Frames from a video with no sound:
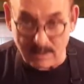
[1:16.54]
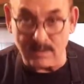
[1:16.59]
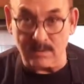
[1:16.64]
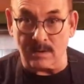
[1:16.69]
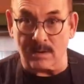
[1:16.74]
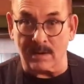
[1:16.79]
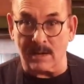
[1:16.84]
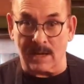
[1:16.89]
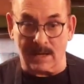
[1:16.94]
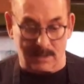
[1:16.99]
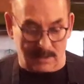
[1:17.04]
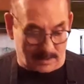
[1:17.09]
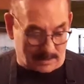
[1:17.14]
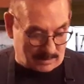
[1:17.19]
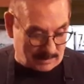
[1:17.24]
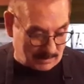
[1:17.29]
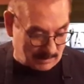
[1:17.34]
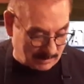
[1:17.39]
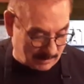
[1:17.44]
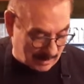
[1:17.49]
to a
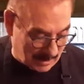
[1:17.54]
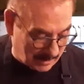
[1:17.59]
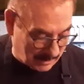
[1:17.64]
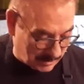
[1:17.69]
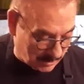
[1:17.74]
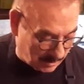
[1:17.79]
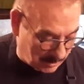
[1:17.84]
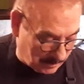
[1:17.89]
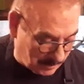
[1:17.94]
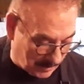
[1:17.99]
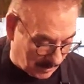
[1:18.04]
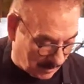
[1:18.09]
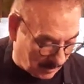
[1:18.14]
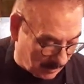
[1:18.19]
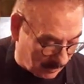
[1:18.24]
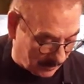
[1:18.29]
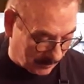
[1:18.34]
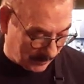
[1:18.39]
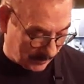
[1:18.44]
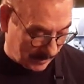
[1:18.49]
nice, nice little
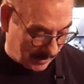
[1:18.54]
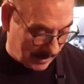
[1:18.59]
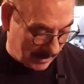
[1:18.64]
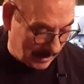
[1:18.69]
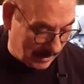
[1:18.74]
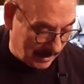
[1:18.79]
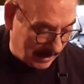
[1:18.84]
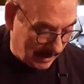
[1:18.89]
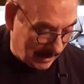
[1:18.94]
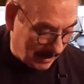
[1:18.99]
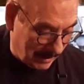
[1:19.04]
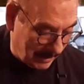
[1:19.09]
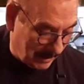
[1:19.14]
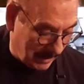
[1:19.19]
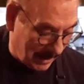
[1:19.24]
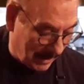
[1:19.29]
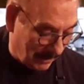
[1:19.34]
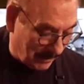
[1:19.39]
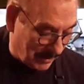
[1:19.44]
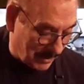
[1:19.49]
ball.
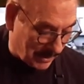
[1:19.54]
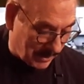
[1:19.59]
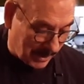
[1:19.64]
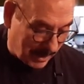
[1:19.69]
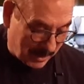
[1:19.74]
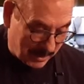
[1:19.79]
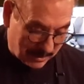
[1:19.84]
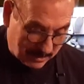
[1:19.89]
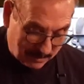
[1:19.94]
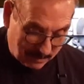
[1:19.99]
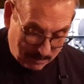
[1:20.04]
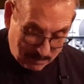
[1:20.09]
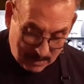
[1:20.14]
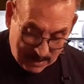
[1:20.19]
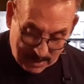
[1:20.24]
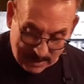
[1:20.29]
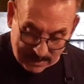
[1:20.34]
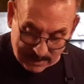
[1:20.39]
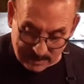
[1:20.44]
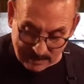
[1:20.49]
Then I've just got some
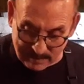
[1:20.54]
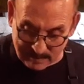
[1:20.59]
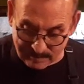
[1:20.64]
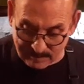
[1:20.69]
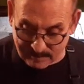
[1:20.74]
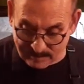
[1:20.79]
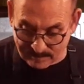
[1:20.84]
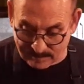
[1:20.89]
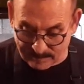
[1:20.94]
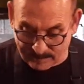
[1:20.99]
bacon.